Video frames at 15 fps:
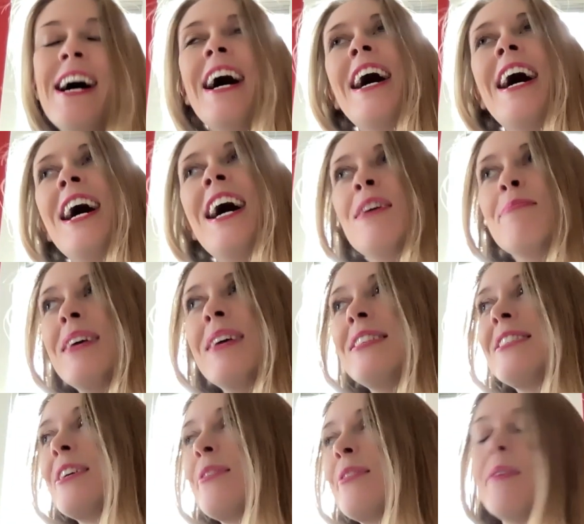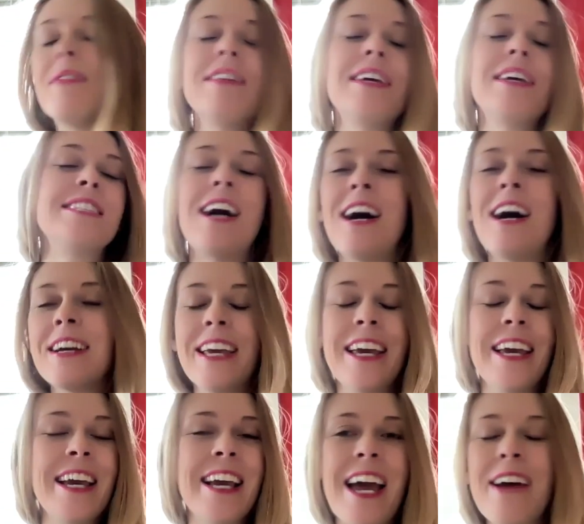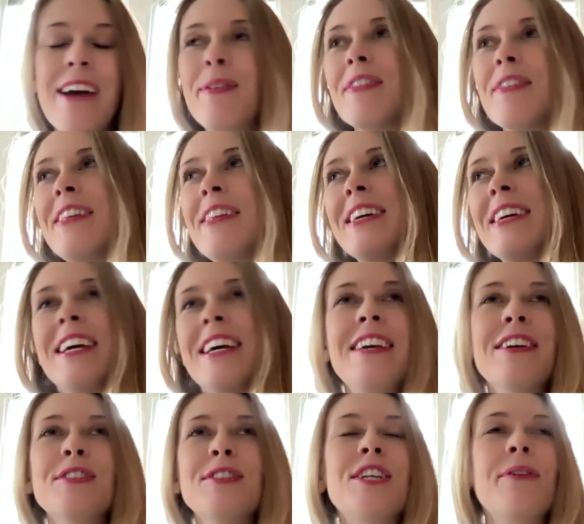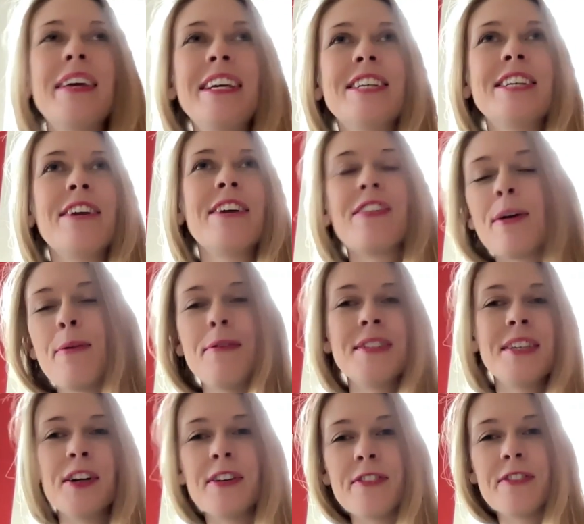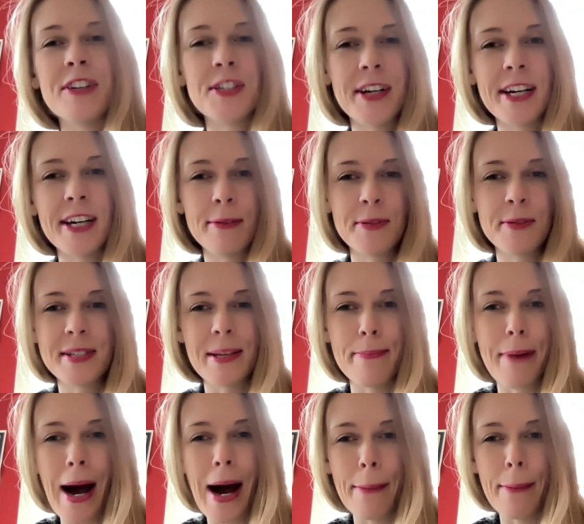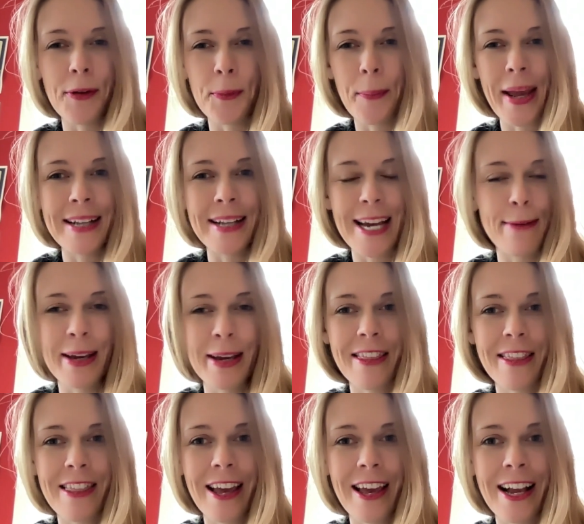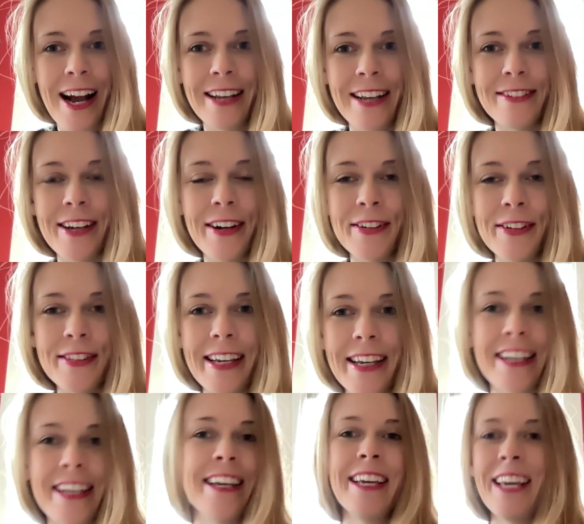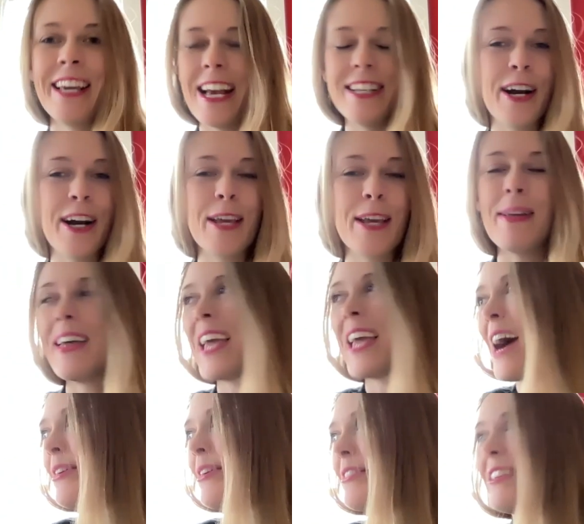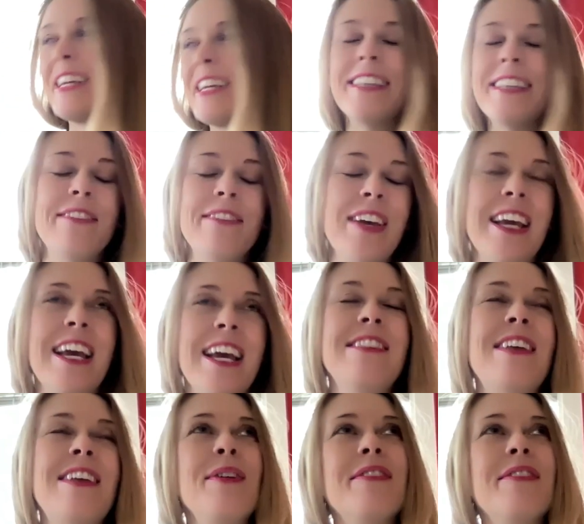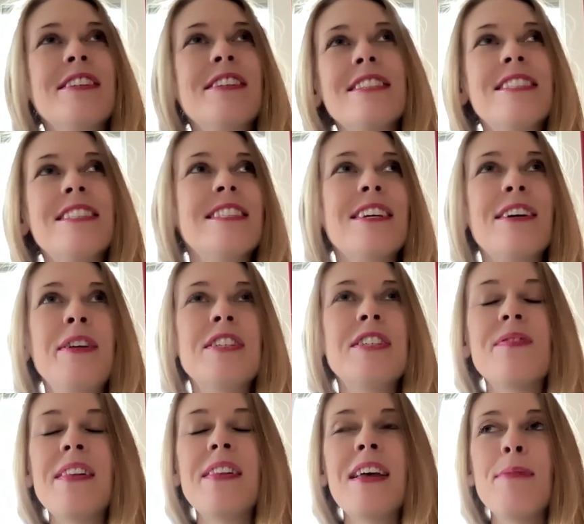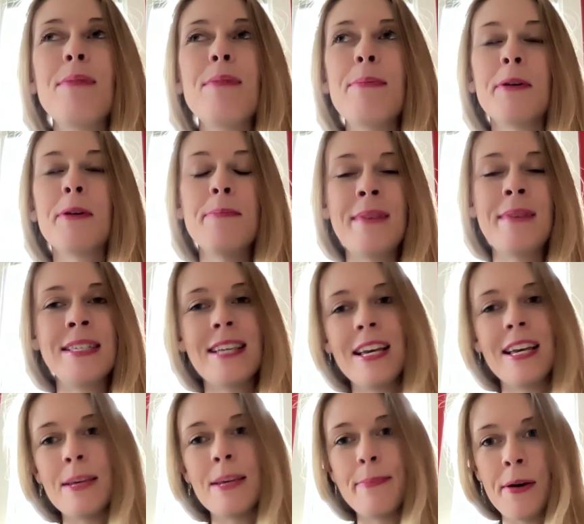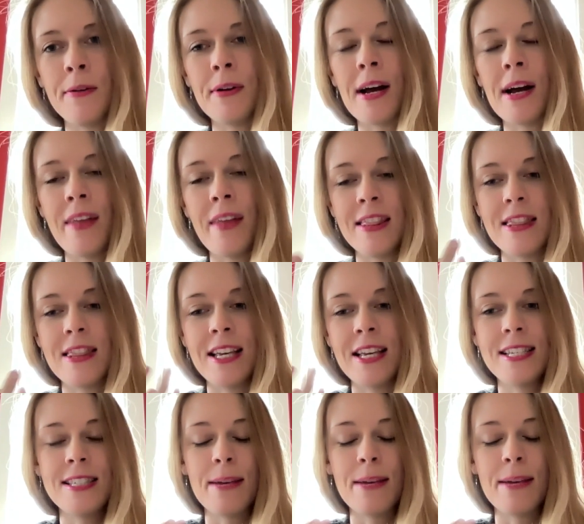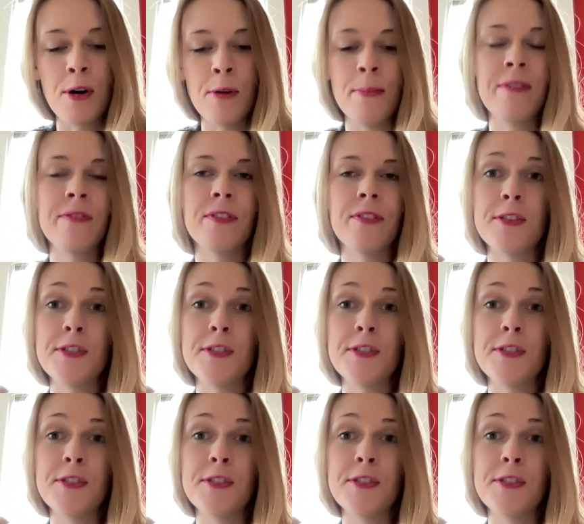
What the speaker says: And so we were like talking and we were like, showing each other like what was in our refrigerator, which was a popular pandemic thing. I don't know, like, and talking about like how we were like living. And then we just felt like people were missing the boat on like, this is a moment for